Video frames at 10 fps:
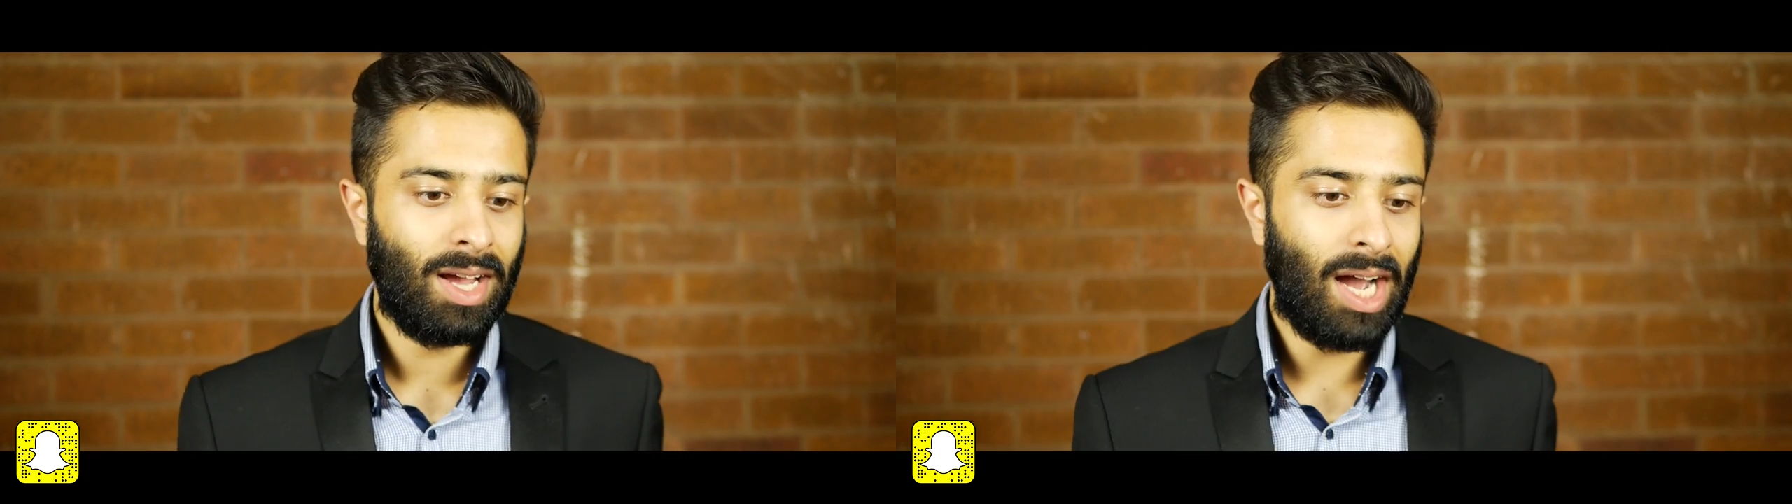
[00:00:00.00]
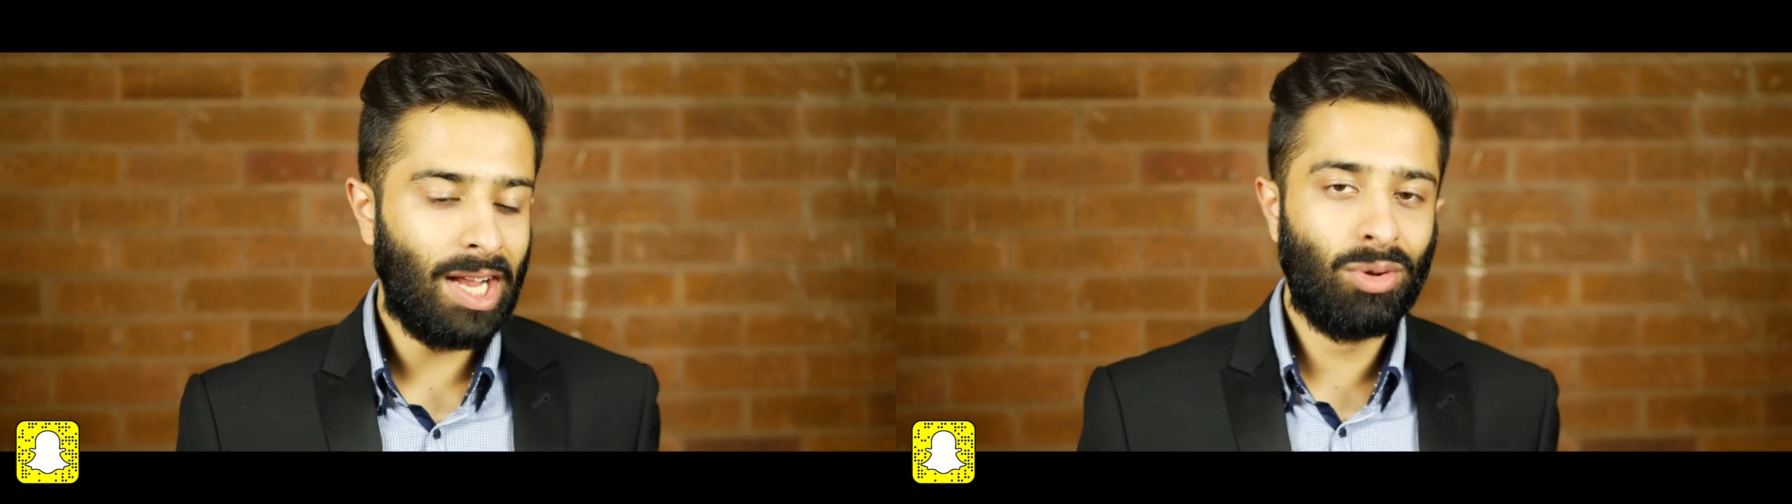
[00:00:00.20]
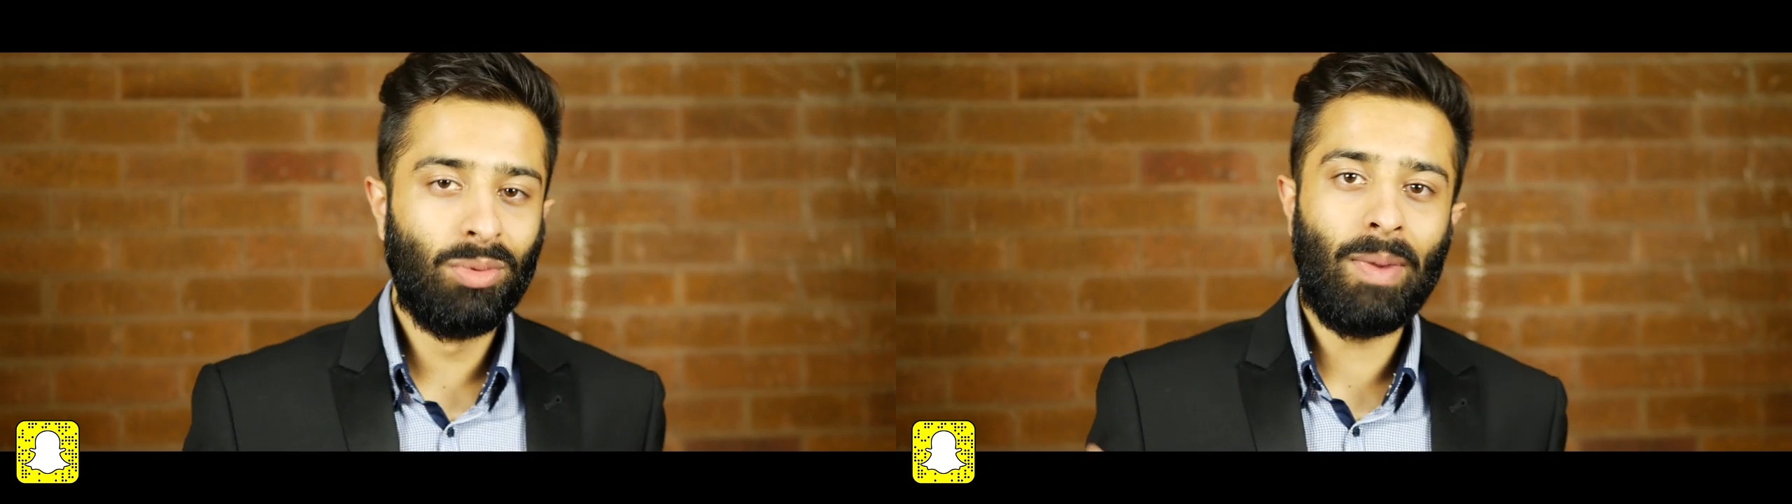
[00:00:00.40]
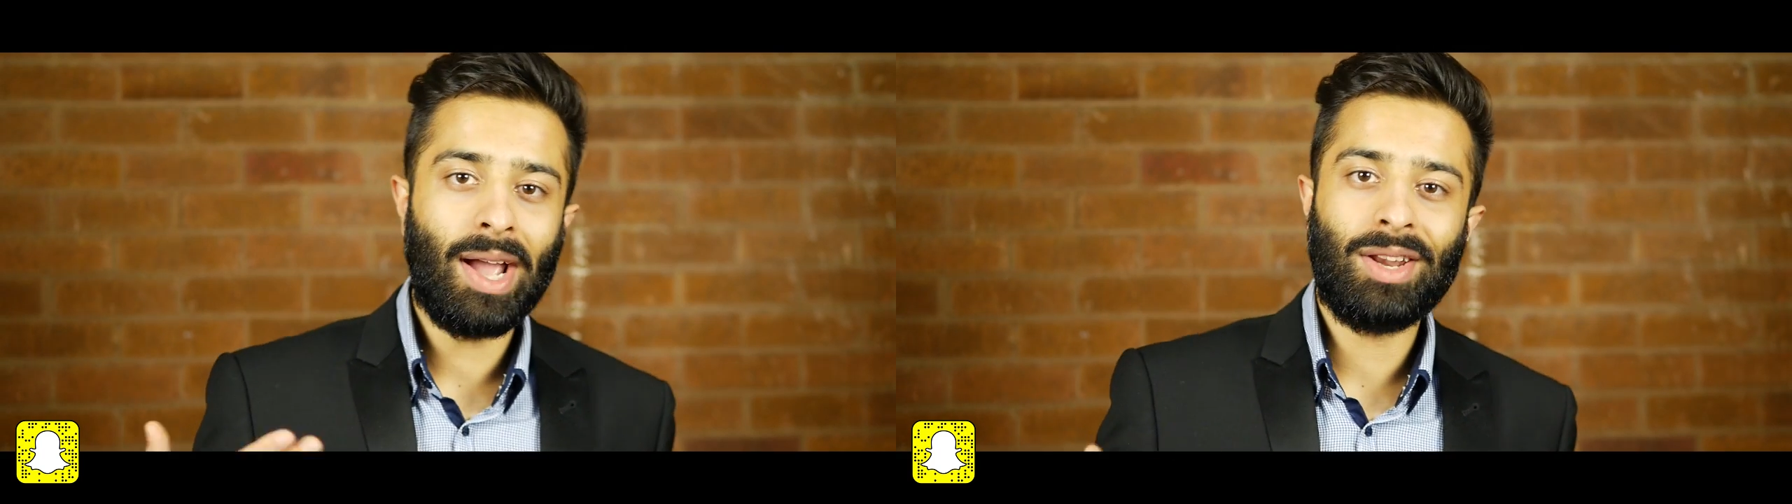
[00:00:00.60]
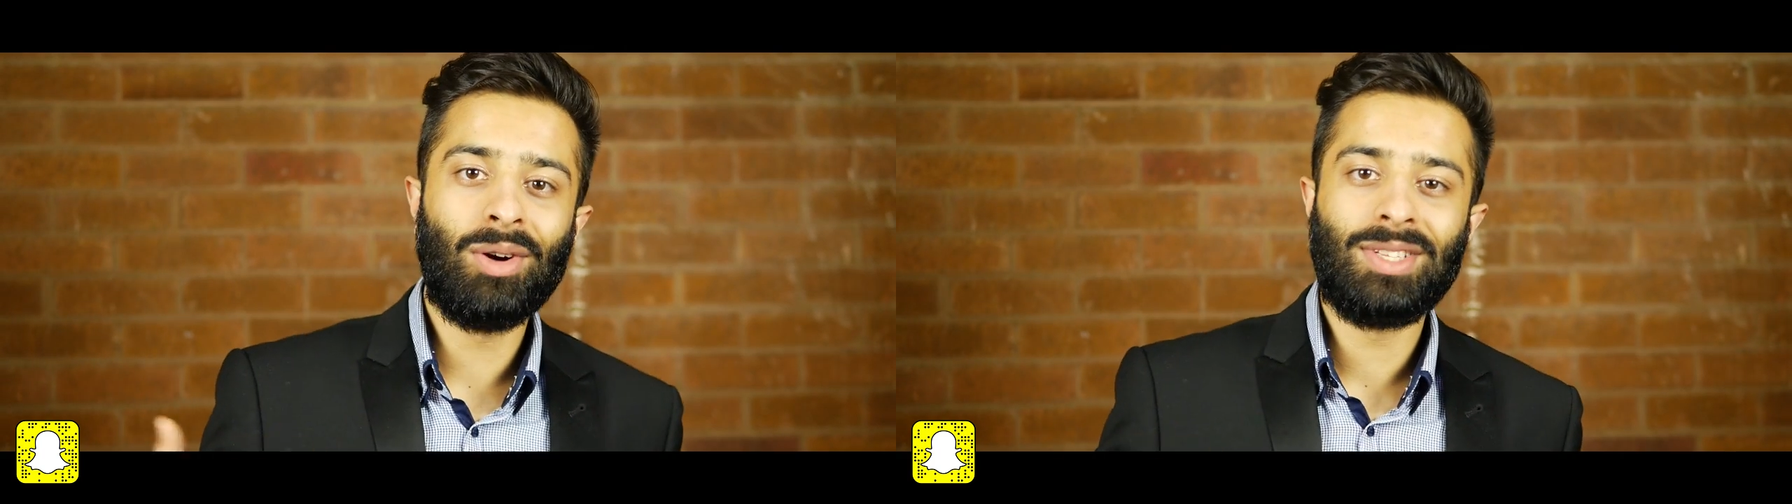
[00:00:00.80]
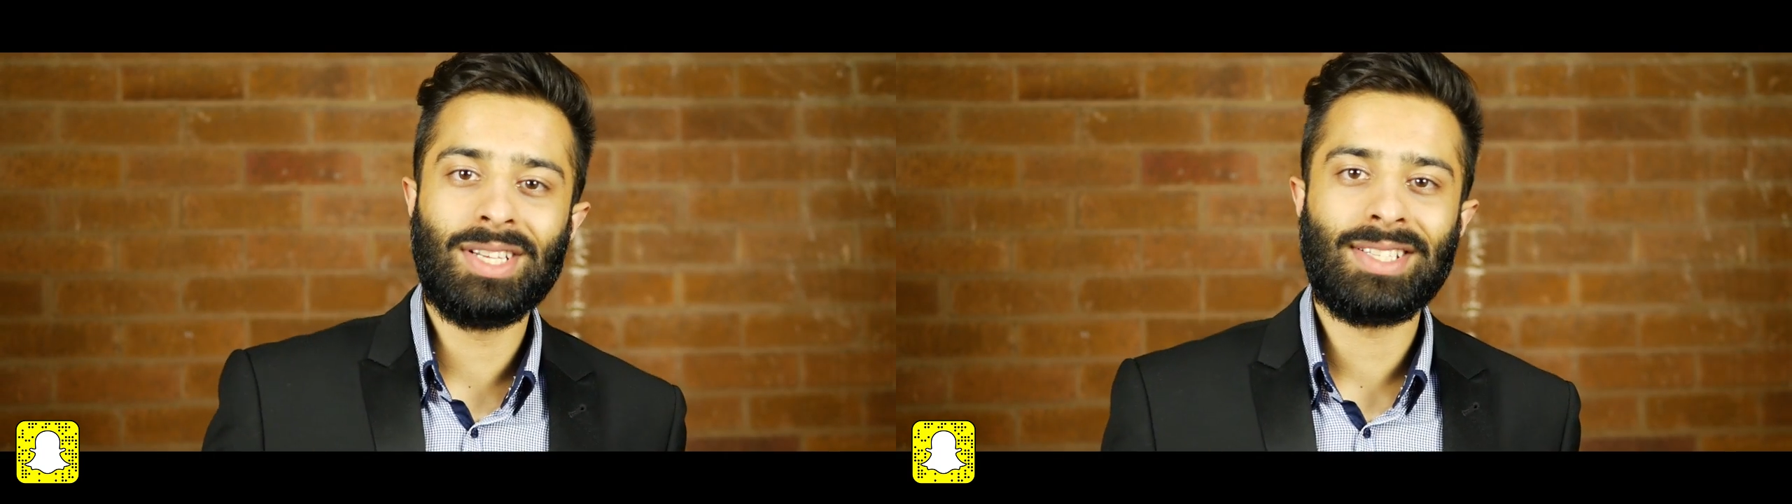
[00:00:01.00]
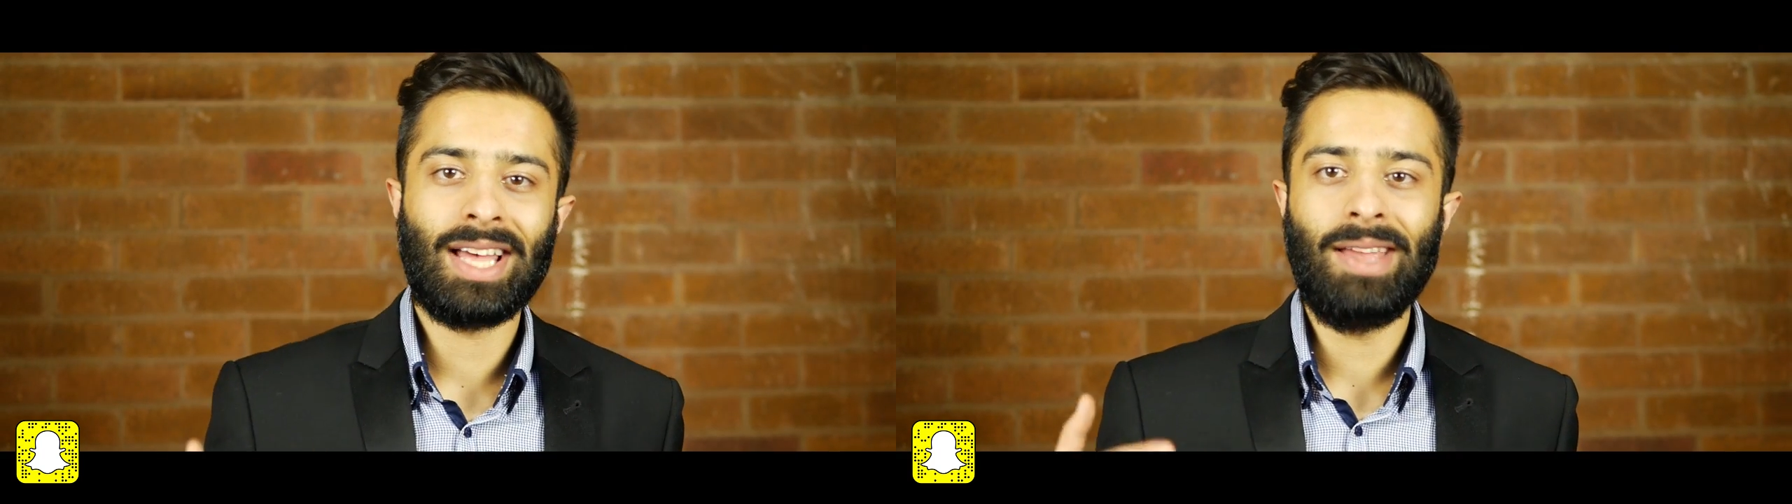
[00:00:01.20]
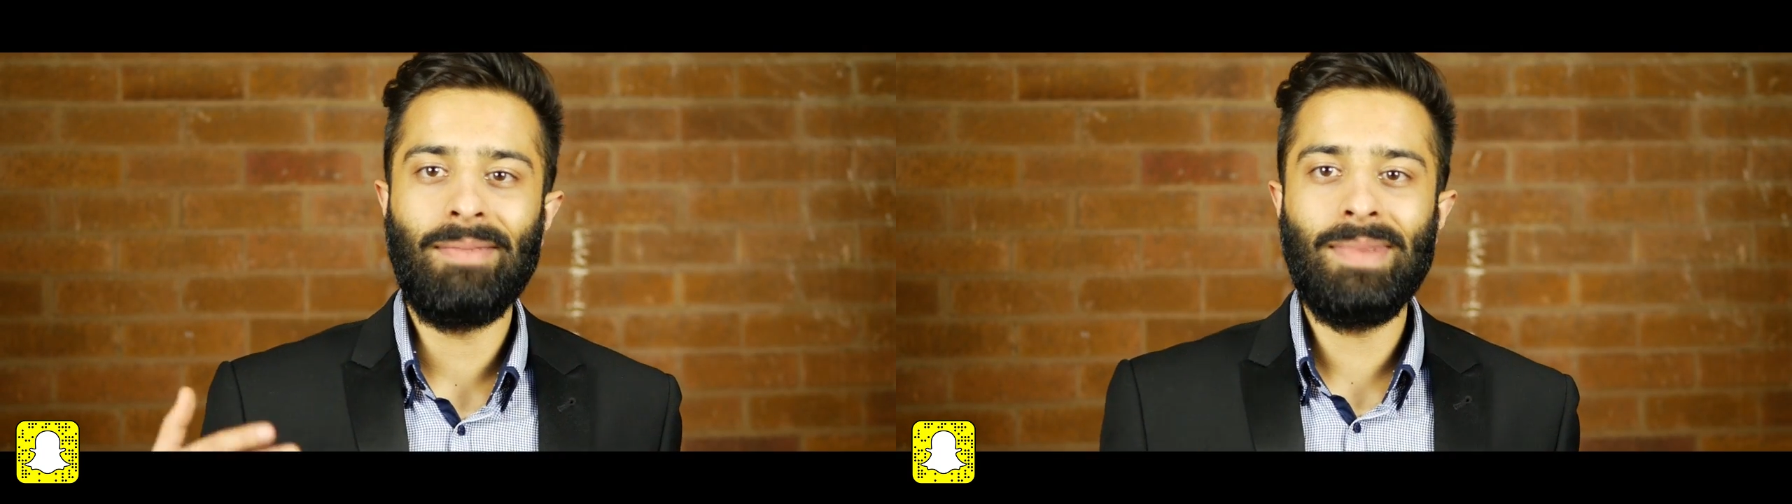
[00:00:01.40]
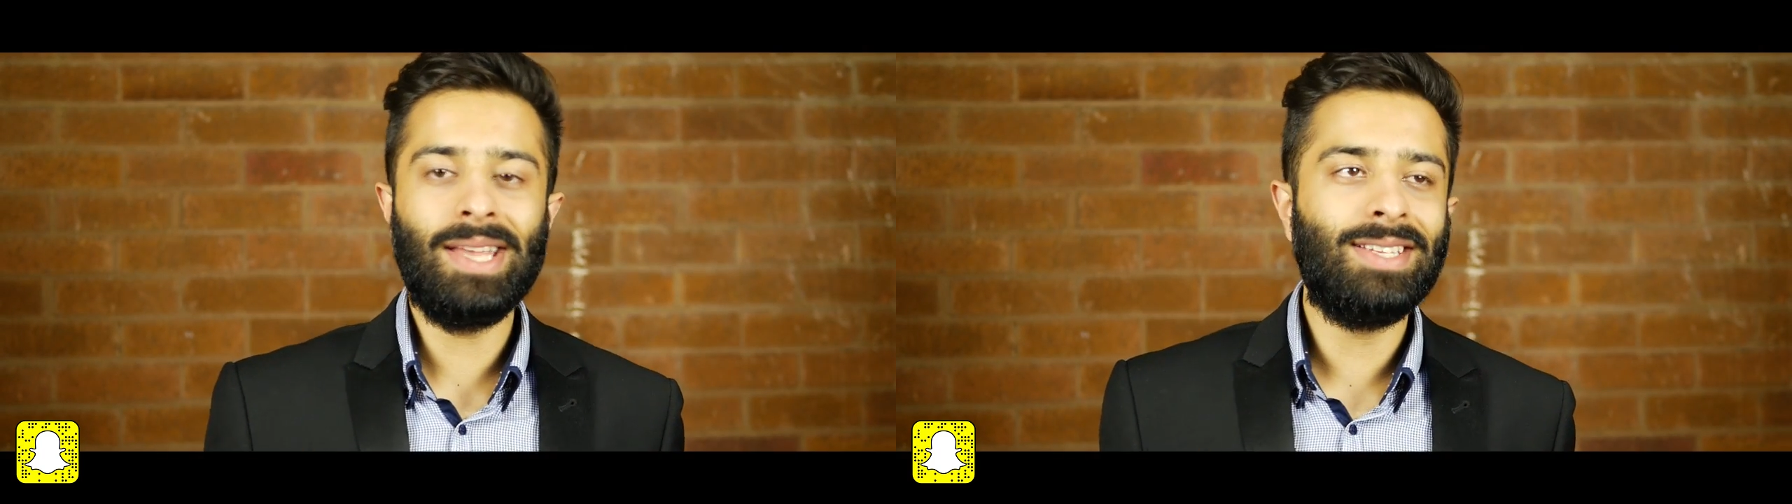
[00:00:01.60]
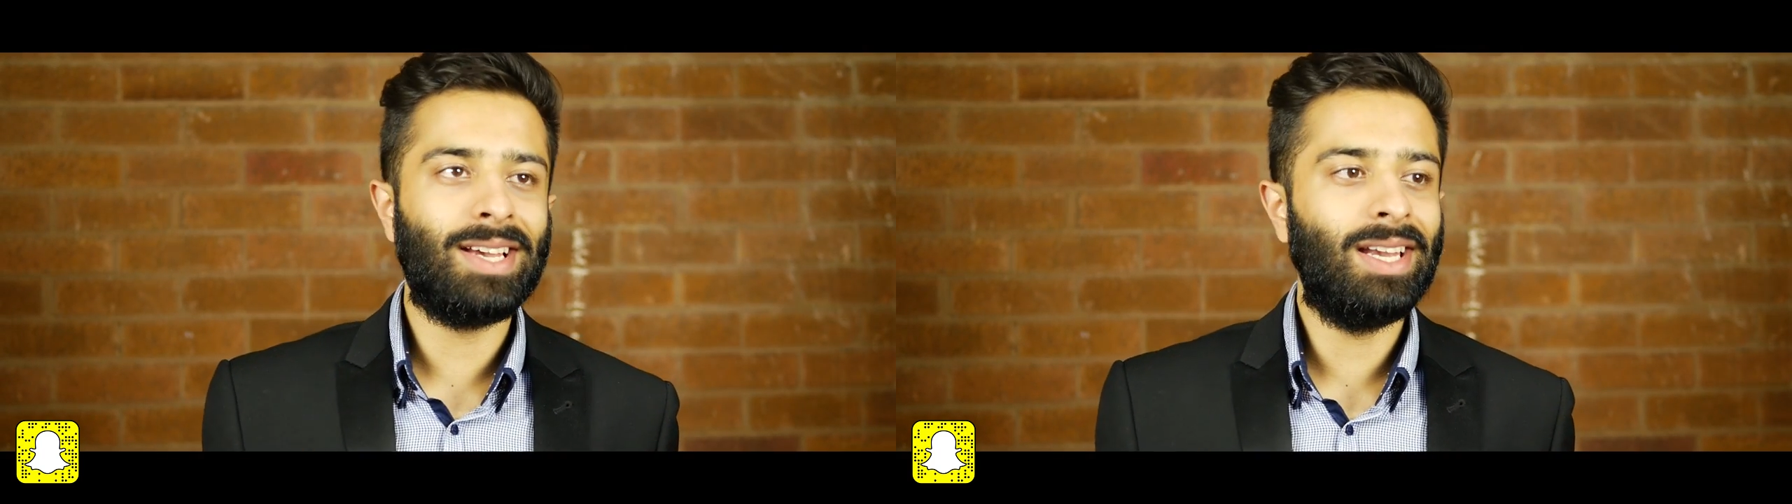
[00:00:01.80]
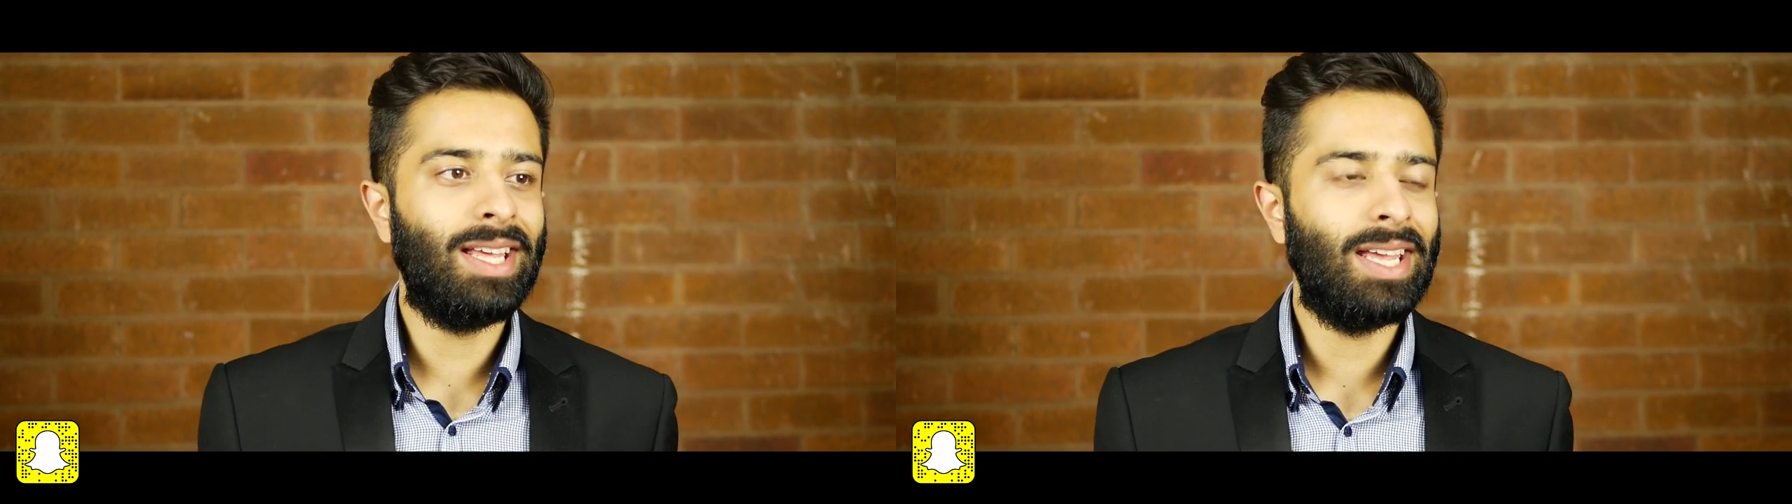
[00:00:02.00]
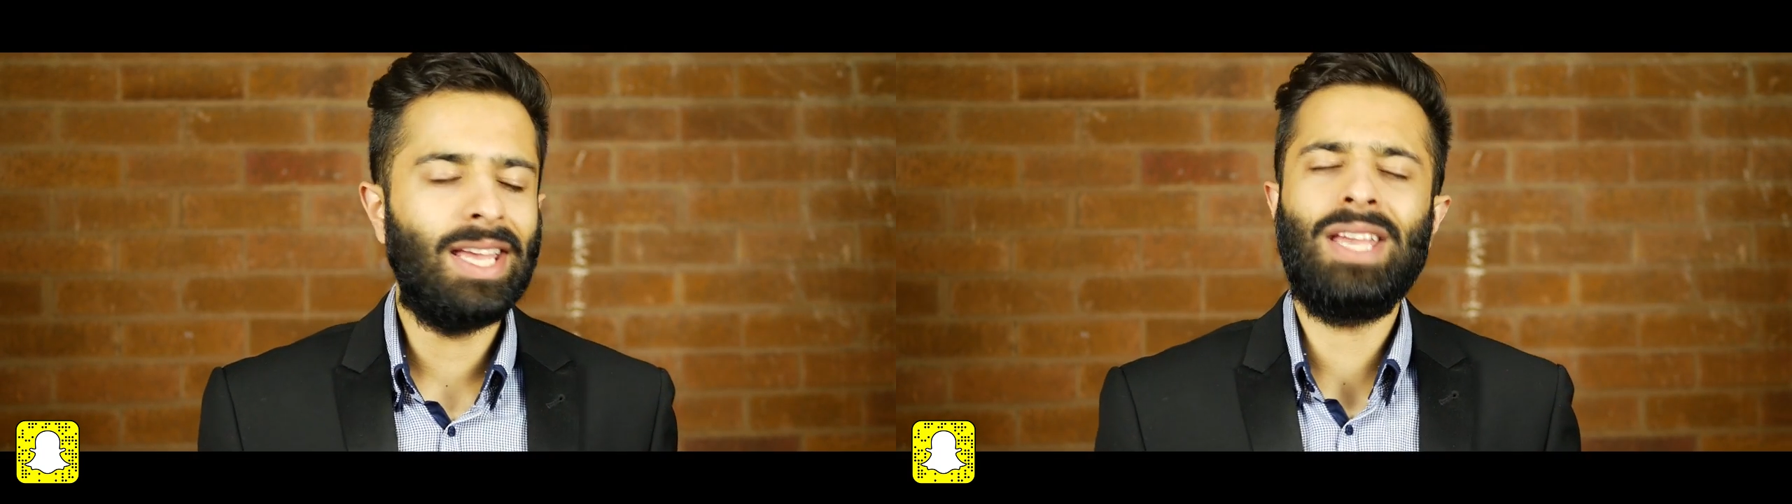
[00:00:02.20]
And you might notice that immediately,